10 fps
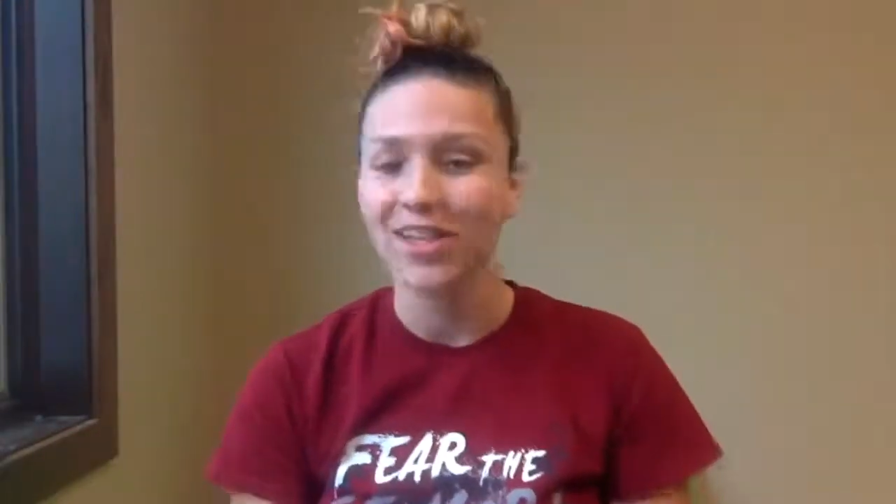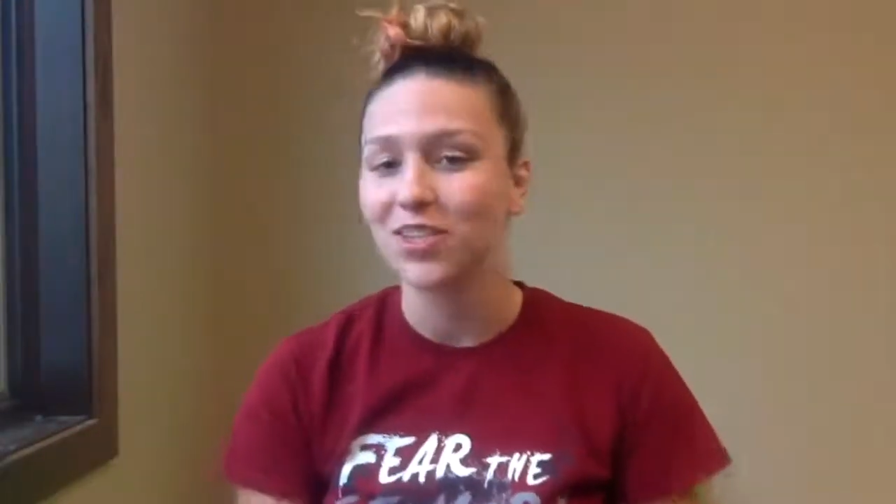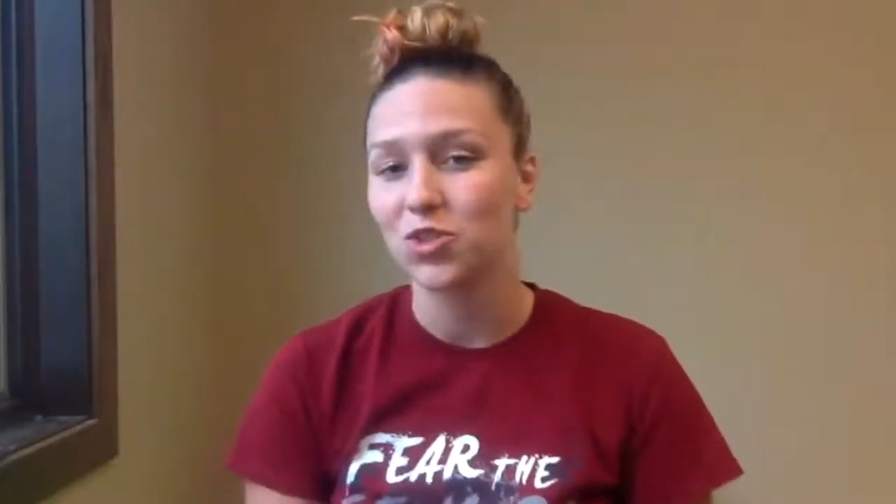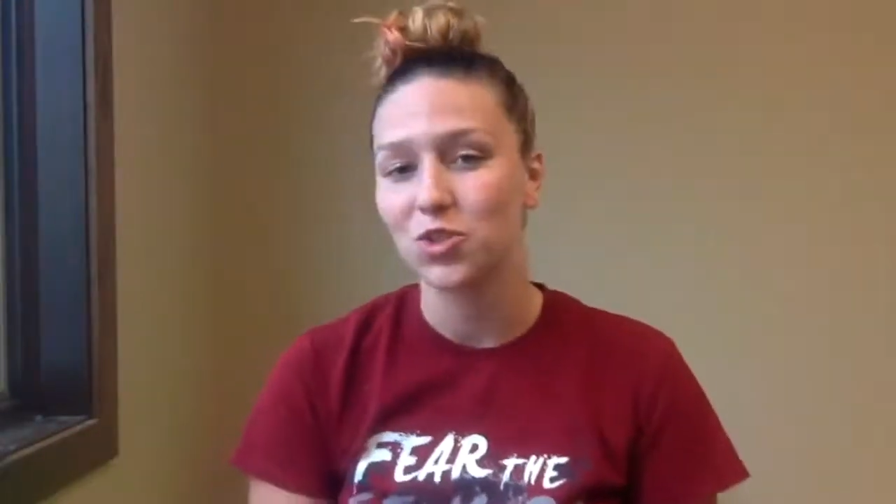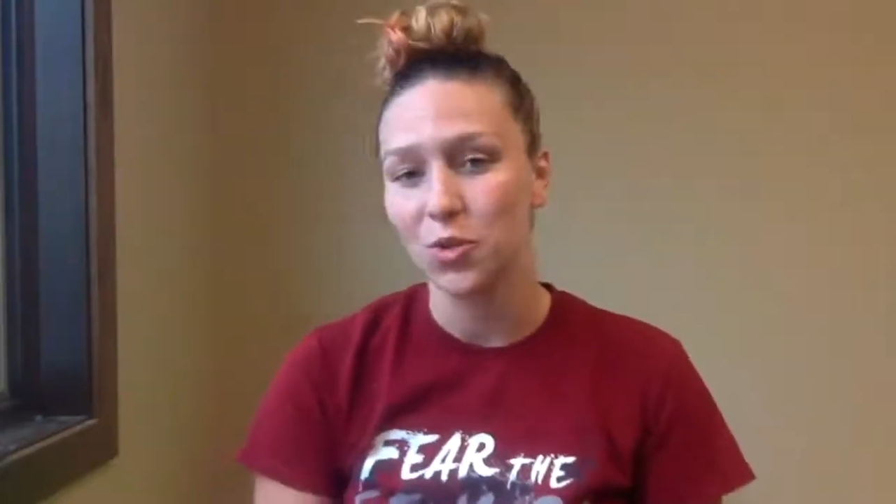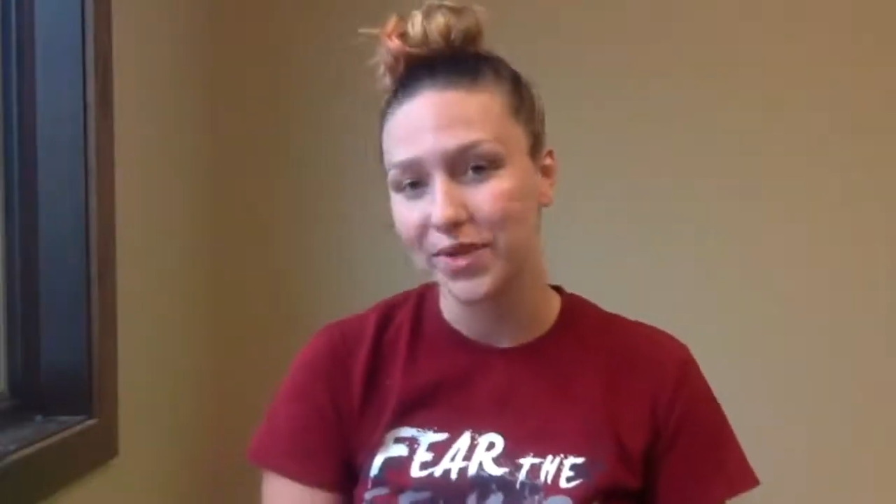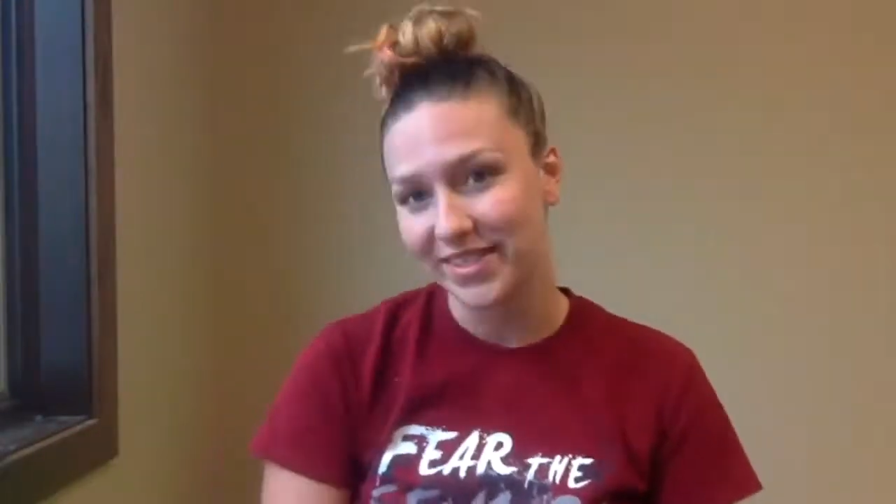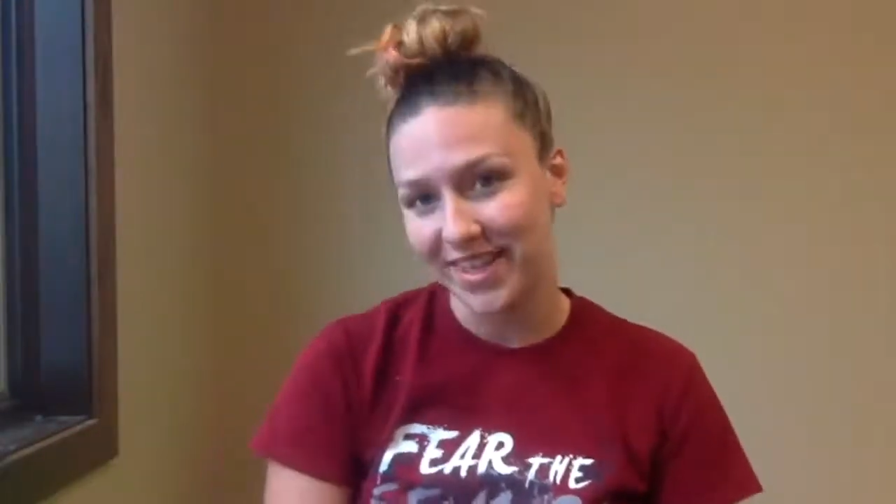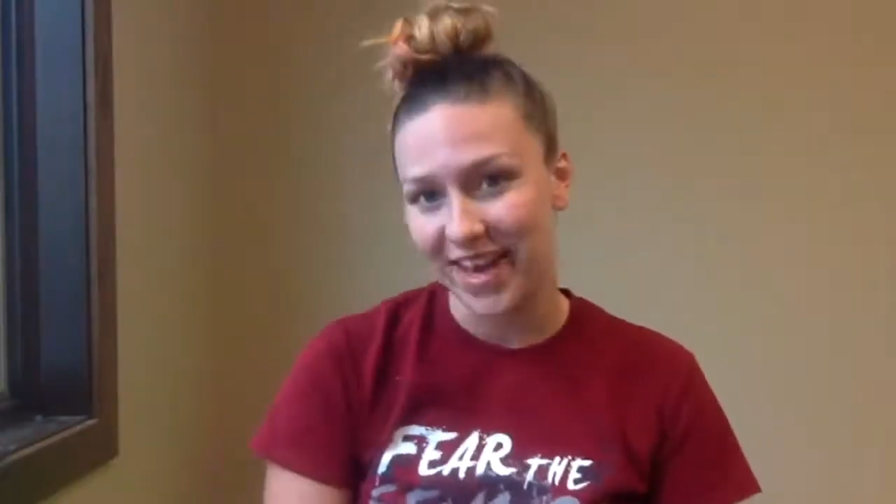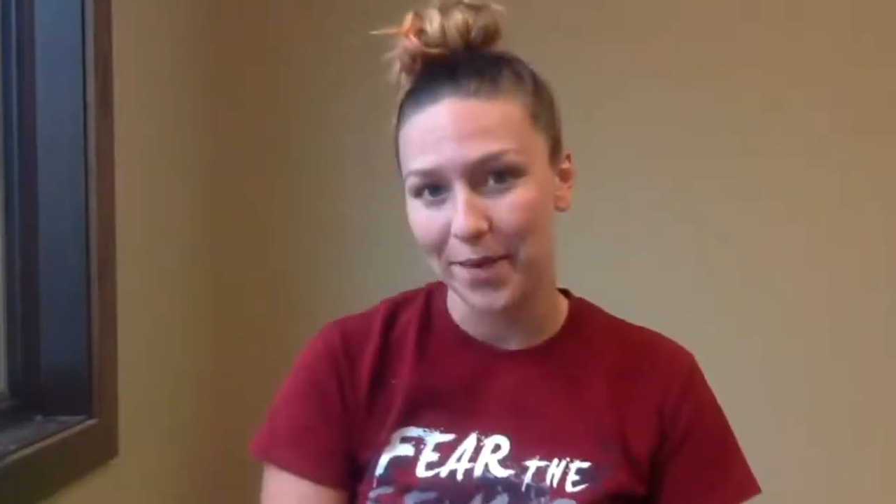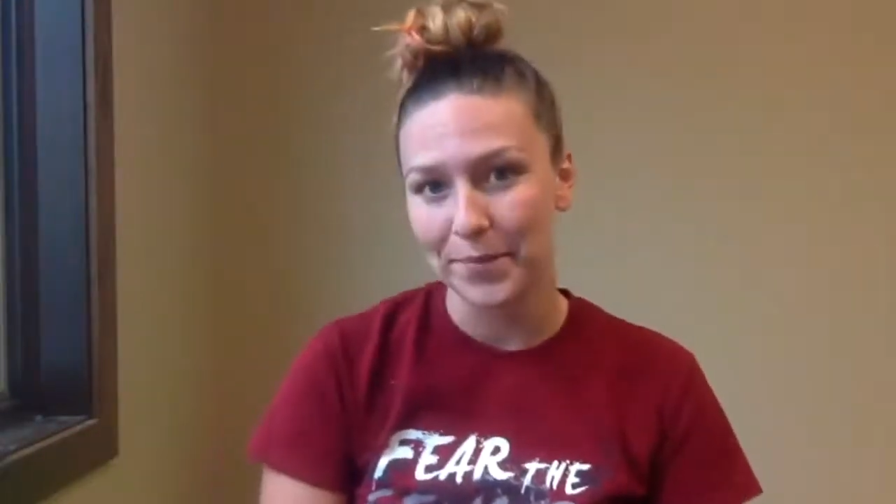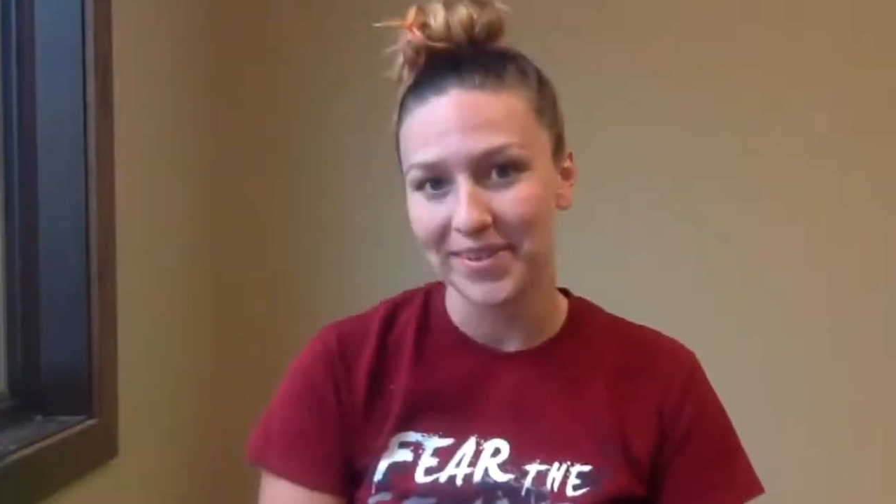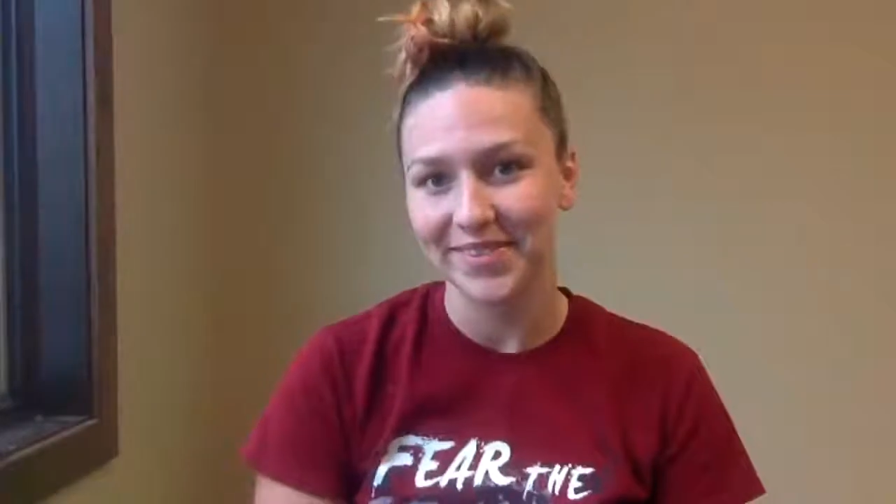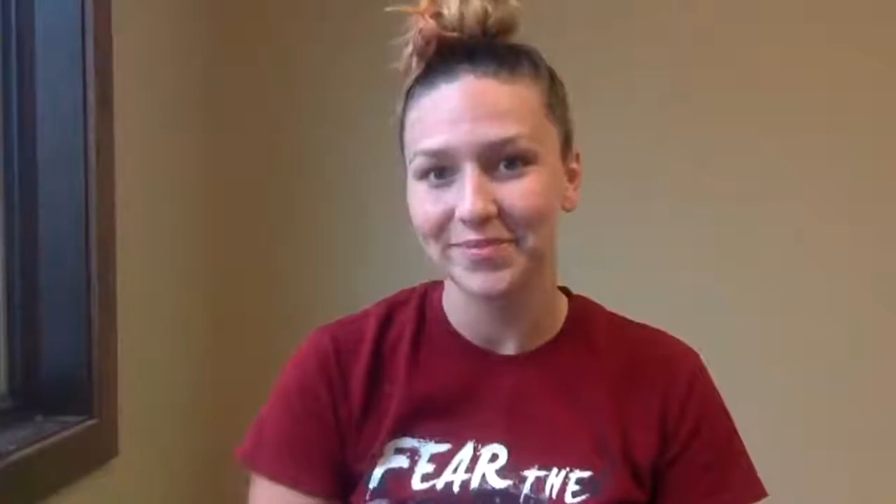is going to happen.